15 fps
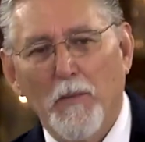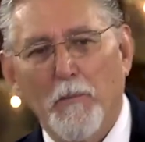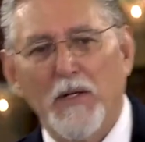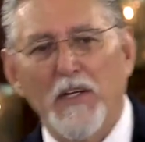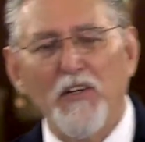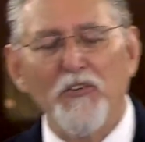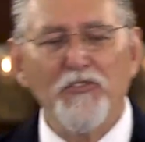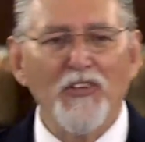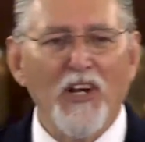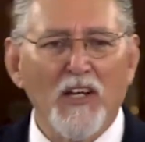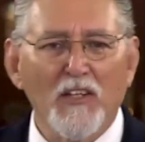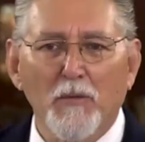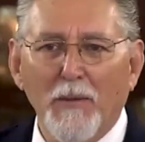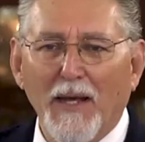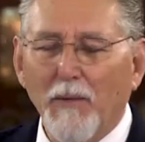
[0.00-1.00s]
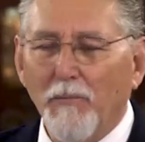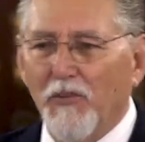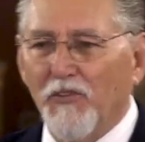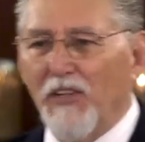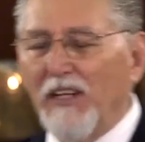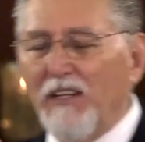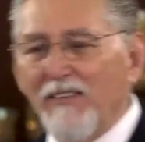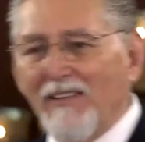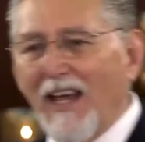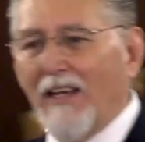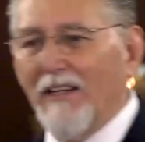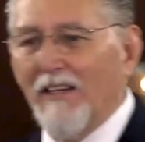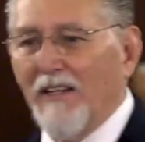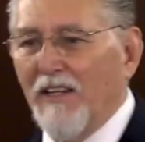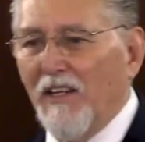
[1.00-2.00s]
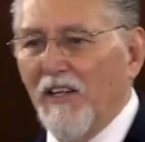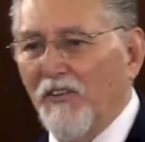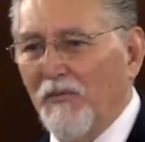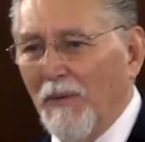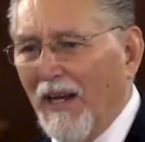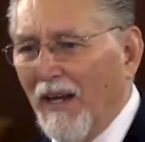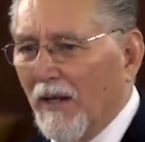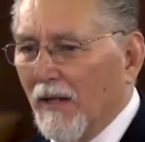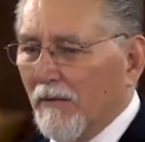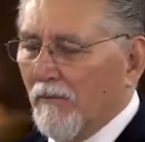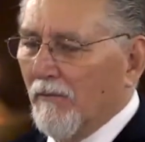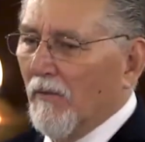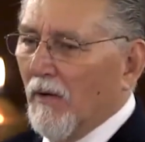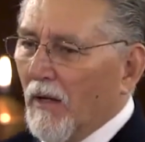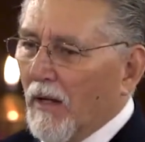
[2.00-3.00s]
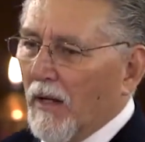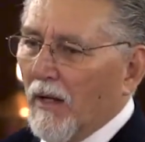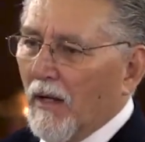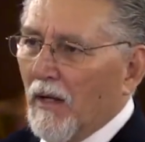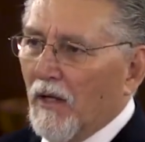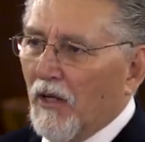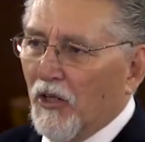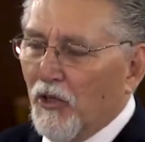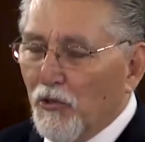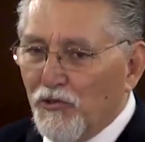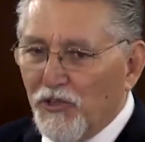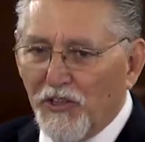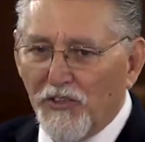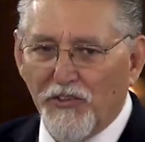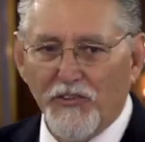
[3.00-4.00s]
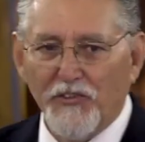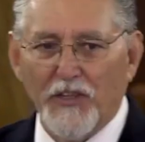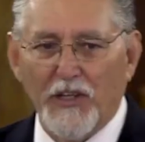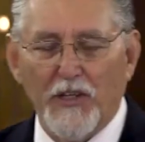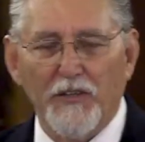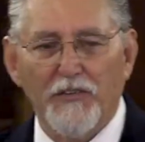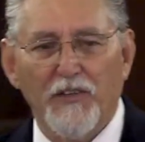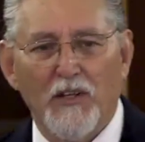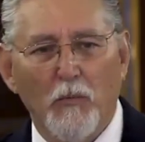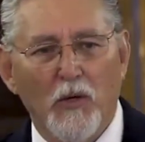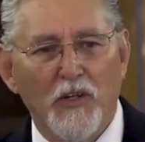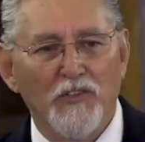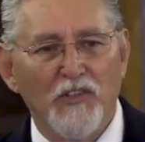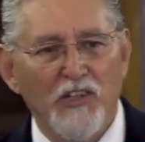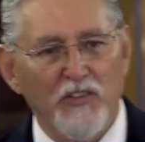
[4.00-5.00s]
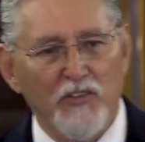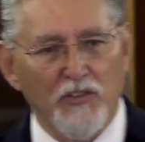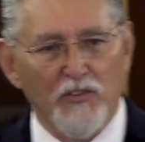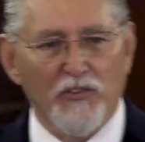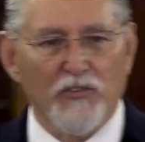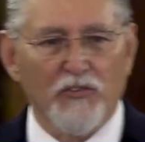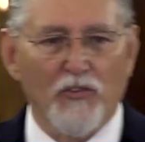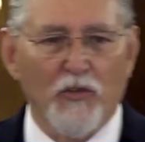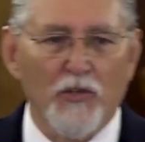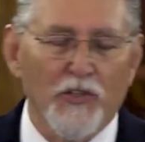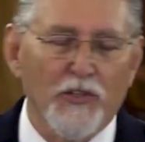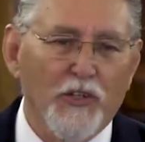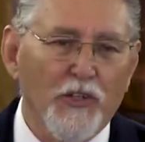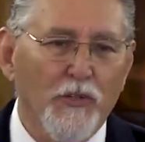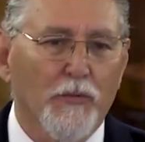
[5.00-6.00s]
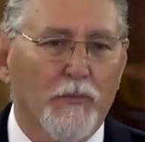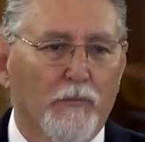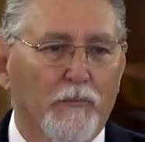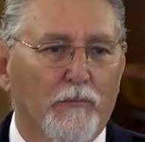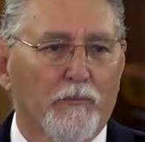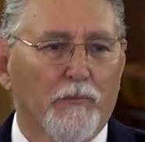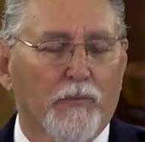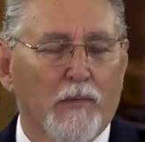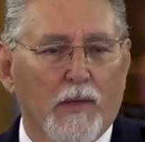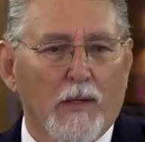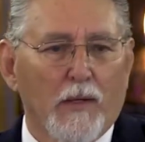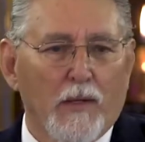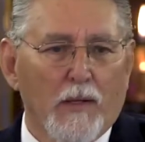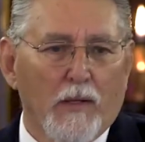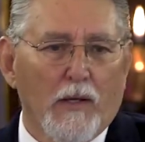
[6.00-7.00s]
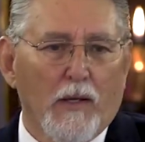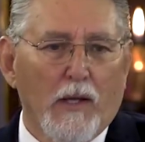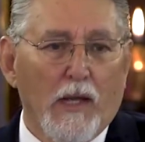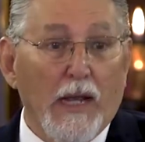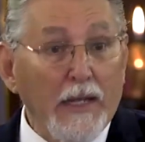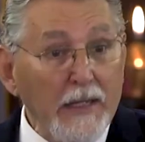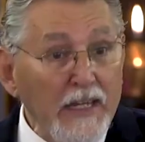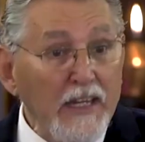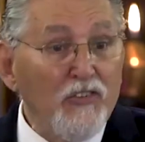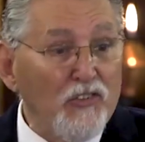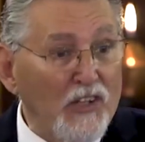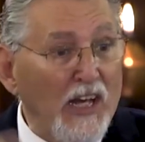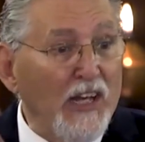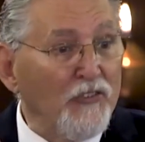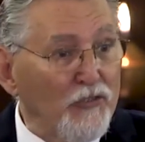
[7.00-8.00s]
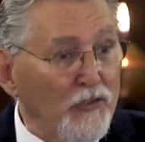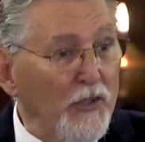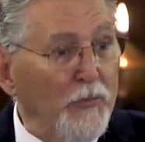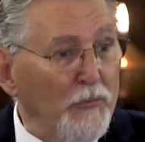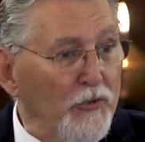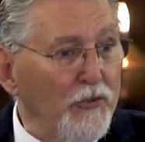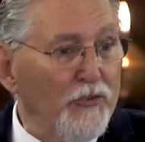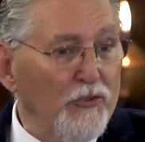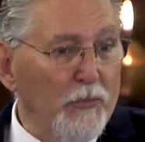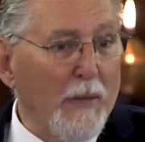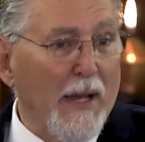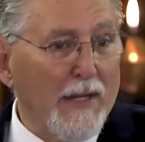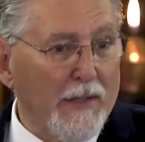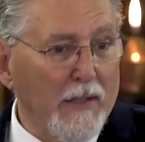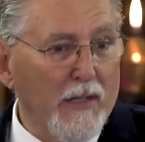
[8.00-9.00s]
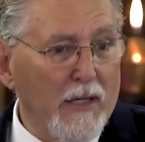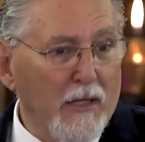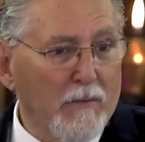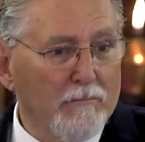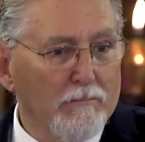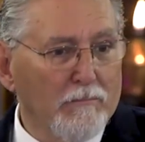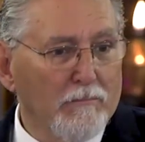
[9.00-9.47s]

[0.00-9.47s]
But here's John the Baptist. He's got it in his mind who Jesus is and what Jesus is going to do. And he's got scriptures to back it up.